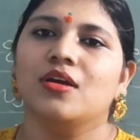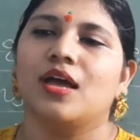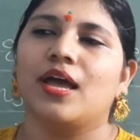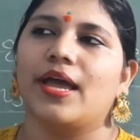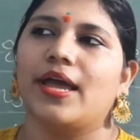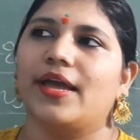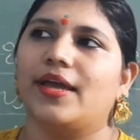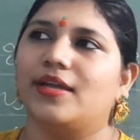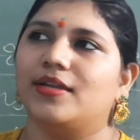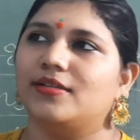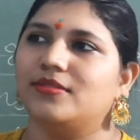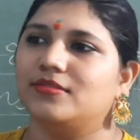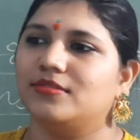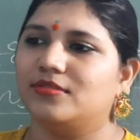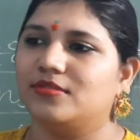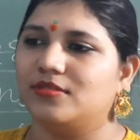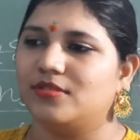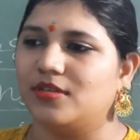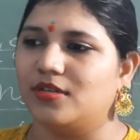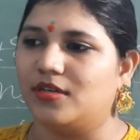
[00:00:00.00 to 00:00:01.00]

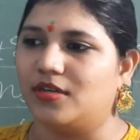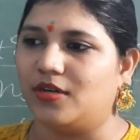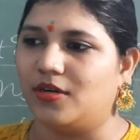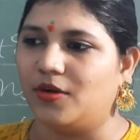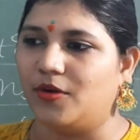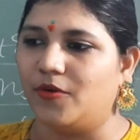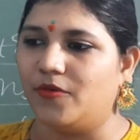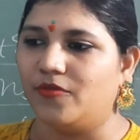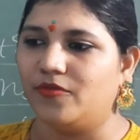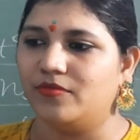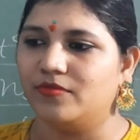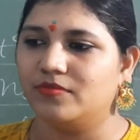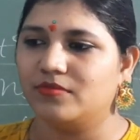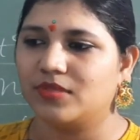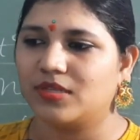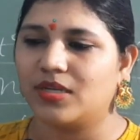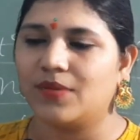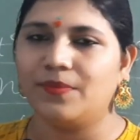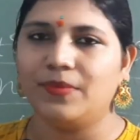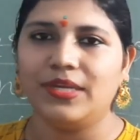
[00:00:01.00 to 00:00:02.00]
and
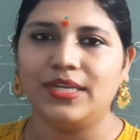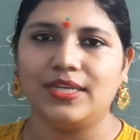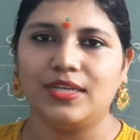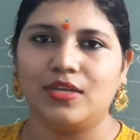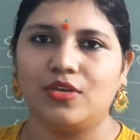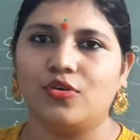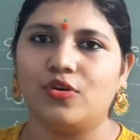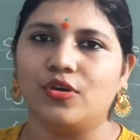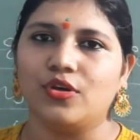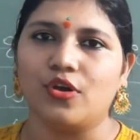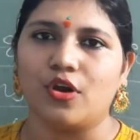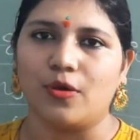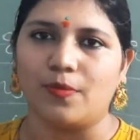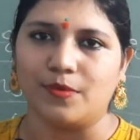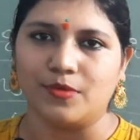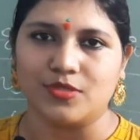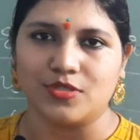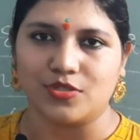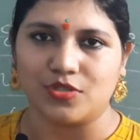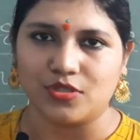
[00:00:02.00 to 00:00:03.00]
completely going
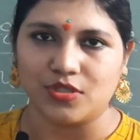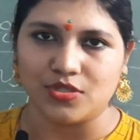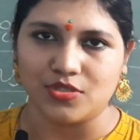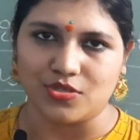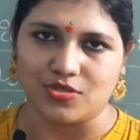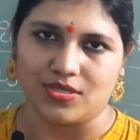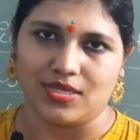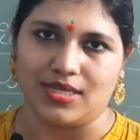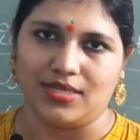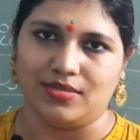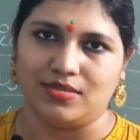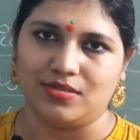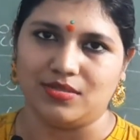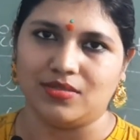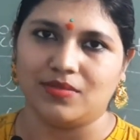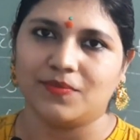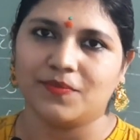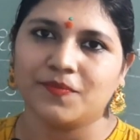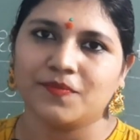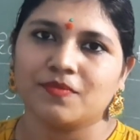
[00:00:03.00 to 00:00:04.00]
opposite to the society.
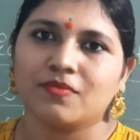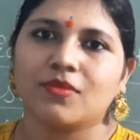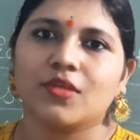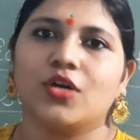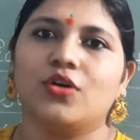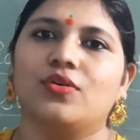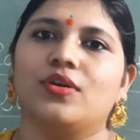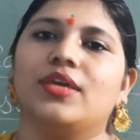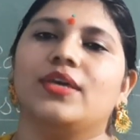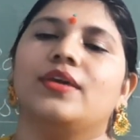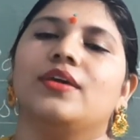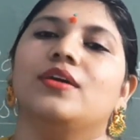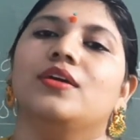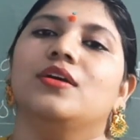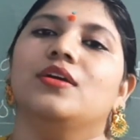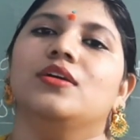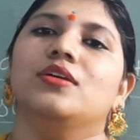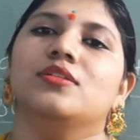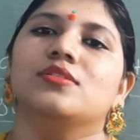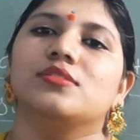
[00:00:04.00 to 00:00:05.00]
Okay,
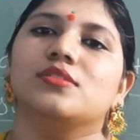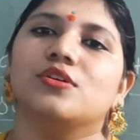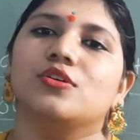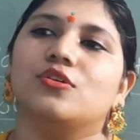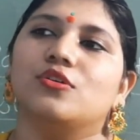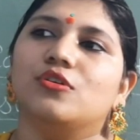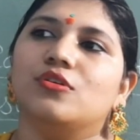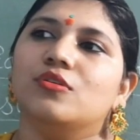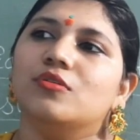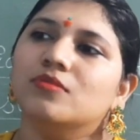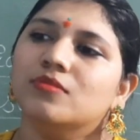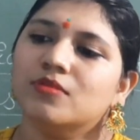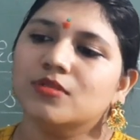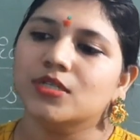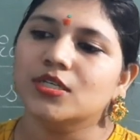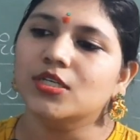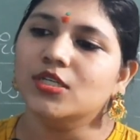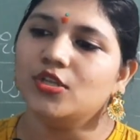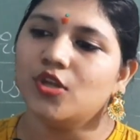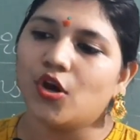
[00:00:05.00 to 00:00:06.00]
so
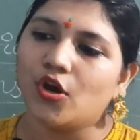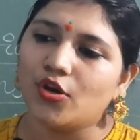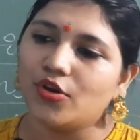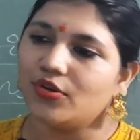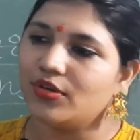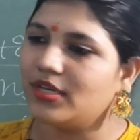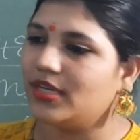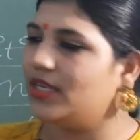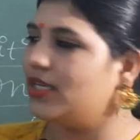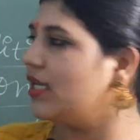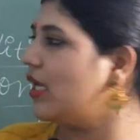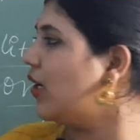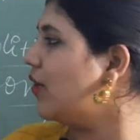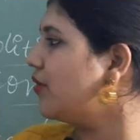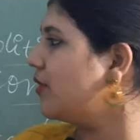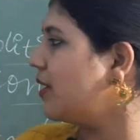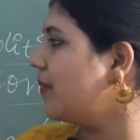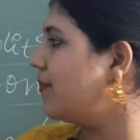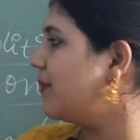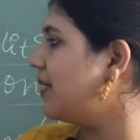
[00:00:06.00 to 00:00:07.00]
not only
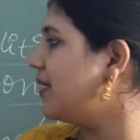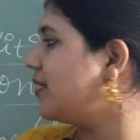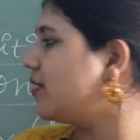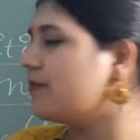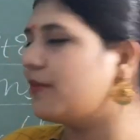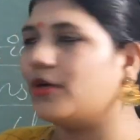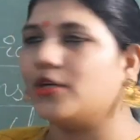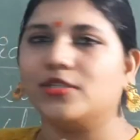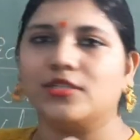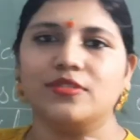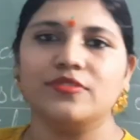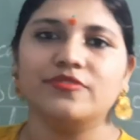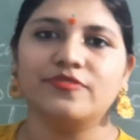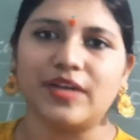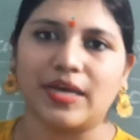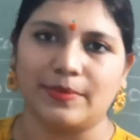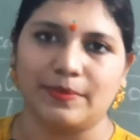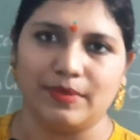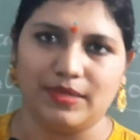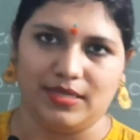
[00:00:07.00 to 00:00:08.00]
now complete about the
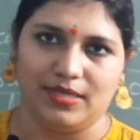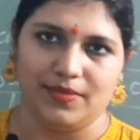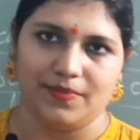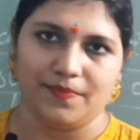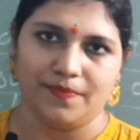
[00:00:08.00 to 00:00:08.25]
family,